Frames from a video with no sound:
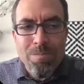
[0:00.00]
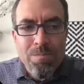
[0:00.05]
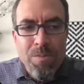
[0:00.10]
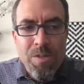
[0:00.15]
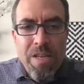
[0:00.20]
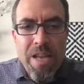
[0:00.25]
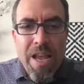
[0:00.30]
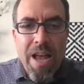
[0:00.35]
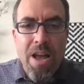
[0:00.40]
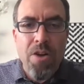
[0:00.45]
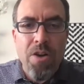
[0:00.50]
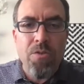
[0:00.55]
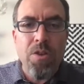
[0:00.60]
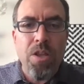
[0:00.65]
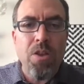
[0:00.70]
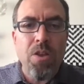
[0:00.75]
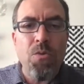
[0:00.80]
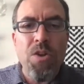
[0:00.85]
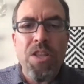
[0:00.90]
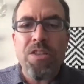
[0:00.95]
down.
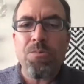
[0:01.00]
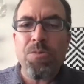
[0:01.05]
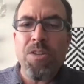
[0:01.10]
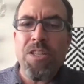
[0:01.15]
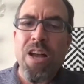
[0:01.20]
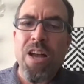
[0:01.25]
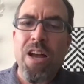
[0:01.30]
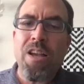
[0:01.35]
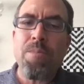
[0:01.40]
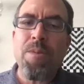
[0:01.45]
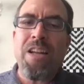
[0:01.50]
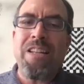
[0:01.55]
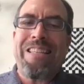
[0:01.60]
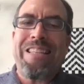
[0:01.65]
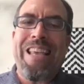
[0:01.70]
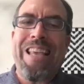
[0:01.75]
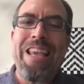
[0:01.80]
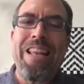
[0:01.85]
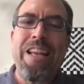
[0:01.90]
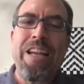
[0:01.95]
You know, we talk about
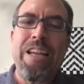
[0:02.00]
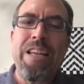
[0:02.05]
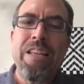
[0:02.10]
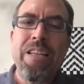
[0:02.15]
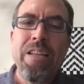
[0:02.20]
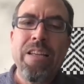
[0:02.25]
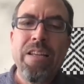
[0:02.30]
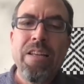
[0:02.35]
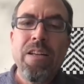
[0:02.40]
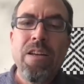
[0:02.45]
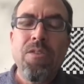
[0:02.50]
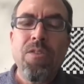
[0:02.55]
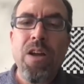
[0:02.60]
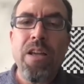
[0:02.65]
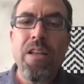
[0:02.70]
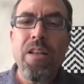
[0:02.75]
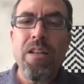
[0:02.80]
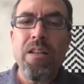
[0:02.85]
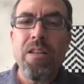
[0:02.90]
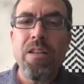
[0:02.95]
data,
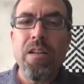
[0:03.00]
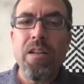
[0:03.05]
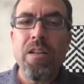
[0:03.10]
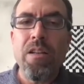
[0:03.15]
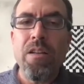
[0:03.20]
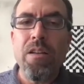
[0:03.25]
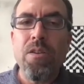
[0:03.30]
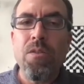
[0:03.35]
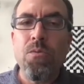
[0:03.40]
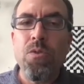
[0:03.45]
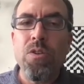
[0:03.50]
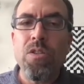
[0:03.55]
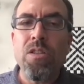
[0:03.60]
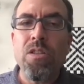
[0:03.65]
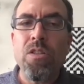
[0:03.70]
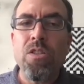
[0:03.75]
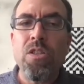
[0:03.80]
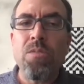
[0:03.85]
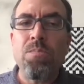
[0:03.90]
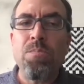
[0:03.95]
right? What's
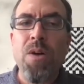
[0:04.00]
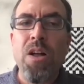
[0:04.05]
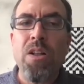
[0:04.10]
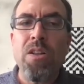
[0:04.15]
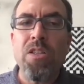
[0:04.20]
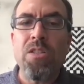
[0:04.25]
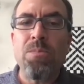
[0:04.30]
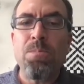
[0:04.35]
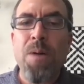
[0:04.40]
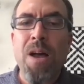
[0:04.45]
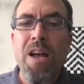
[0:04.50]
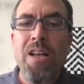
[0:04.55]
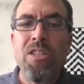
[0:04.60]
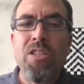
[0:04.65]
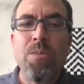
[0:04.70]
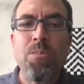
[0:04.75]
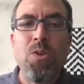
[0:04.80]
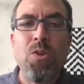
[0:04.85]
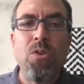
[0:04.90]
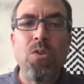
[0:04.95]
the smallest
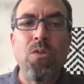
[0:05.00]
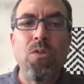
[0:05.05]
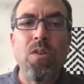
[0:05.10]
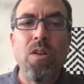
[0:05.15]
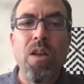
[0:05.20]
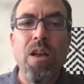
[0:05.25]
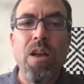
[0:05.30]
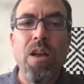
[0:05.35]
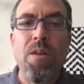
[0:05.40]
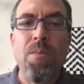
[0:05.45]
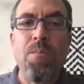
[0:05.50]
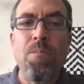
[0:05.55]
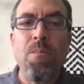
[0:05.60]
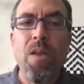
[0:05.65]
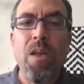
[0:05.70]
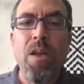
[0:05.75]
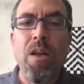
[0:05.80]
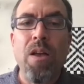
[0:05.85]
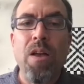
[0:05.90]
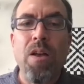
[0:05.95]
possible
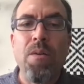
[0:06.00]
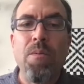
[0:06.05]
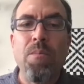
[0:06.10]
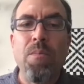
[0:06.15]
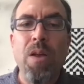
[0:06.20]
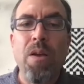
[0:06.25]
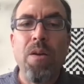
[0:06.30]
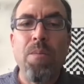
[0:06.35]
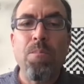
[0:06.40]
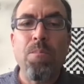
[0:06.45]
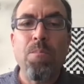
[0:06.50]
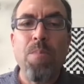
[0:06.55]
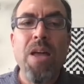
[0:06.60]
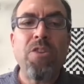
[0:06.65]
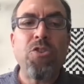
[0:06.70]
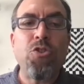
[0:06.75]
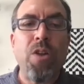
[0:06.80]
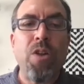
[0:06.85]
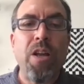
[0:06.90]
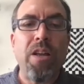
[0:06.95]

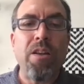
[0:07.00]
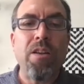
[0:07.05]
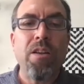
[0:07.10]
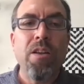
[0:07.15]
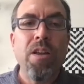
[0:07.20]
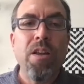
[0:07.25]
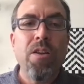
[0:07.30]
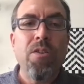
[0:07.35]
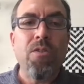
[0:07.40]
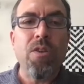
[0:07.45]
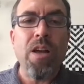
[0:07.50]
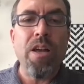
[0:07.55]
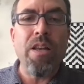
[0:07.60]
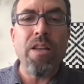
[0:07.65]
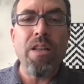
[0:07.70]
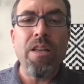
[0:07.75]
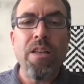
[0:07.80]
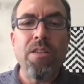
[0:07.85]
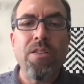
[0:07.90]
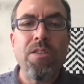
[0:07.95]
metric, right?
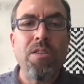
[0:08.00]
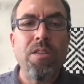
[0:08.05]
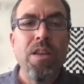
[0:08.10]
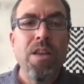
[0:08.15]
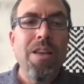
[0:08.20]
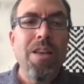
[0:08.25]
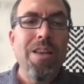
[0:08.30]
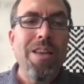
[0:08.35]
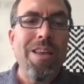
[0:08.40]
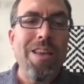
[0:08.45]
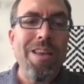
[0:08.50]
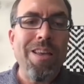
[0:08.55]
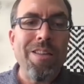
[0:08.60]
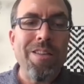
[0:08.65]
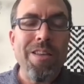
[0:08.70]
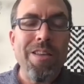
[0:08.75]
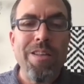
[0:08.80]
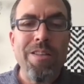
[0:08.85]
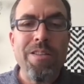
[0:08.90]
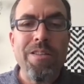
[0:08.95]
It's
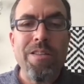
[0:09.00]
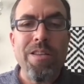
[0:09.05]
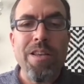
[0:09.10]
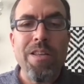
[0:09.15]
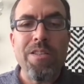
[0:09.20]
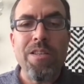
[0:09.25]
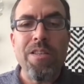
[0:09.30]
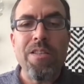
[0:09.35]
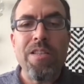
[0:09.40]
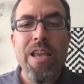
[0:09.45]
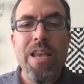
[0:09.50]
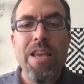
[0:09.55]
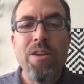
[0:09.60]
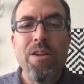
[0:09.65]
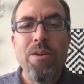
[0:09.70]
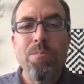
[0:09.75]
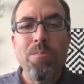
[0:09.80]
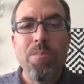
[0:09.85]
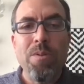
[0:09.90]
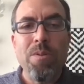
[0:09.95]
a
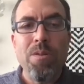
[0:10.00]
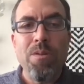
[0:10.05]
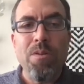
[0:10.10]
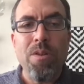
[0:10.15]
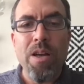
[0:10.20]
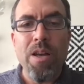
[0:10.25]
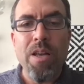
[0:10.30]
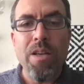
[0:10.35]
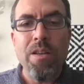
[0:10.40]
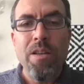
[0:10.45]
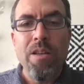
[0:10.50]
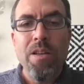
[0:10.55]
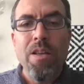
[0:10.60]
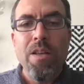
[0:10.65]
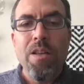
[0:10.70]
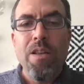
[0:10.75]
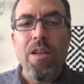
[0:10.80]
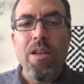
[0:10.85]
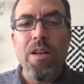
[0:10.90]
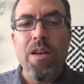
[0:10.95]
datum, right?
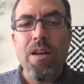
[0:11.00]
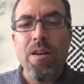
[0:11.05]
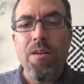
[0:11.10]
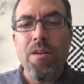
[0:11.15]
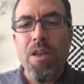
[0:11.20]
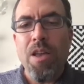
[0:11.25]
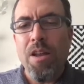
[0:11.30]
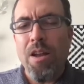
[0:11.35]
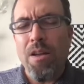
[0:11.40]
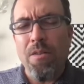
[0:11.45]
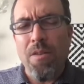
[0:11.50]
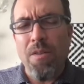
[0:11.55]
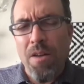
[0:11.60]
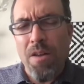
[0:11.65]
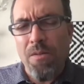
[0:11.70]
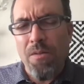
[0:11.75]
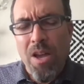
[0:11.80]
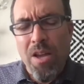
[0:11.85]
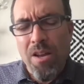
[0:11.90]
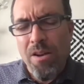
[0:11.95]
And
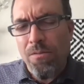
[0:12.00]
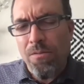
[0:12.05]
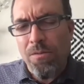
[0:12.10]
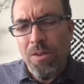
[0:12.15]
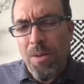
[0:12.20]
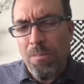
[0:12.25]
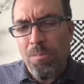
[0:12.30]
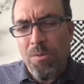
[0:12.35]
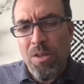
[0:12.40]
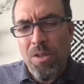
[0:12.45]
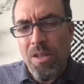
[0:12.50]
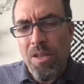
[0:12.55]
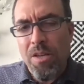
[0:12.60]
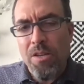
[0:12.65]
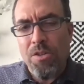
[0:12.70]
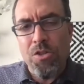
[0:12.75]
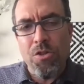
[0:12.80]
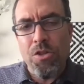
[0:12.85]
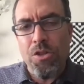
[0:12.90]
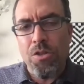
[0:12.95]
I've kind of flipped
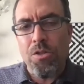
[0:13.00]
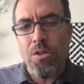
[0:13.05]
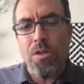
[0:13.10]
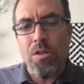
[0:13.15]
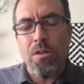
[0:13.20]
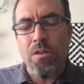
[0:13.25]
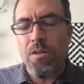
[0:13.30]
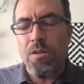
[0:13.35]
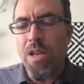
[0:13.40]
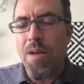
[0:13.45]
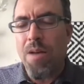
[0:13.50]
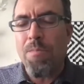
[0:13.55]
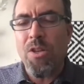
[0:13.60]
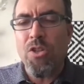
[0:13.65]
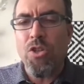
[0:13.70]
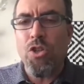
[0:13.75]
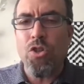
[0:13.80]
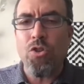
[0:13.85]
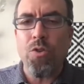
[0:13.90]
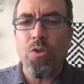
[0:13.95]
this just to
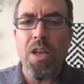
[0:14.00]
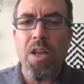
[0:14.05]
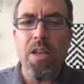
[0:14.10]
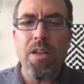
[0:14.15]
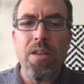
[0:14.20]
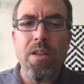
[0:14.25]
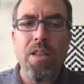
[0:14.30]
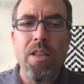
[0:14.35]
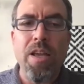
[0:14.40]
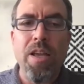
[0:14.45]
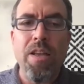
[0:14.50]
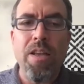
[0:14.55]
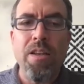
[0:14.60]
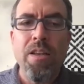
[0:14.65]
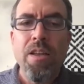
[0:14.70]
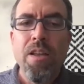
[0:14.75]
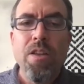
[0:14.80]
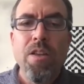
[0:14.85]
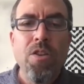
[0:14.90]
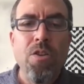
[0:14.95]
demonstrate that
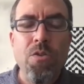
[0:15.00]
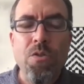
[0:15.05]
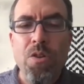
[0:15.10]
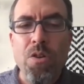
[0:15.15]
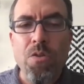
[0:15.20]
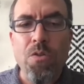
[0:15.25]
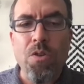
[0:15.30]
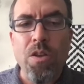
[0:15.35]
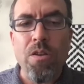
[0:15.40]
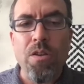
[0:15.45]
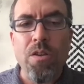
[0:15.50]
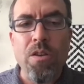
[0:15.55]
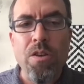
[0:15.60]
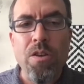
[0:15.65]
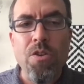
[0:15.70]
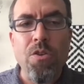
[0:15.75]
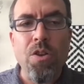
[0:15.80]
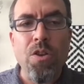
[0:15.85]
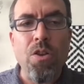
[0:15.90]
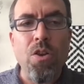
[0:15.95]
you could
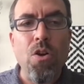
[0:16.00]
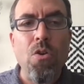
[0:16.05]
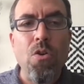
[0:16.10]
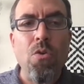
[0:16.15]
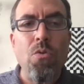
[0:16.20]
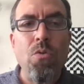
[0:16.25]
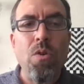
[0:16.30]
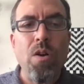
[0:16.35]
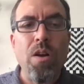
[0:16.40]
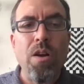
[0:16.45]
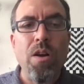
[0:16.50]
go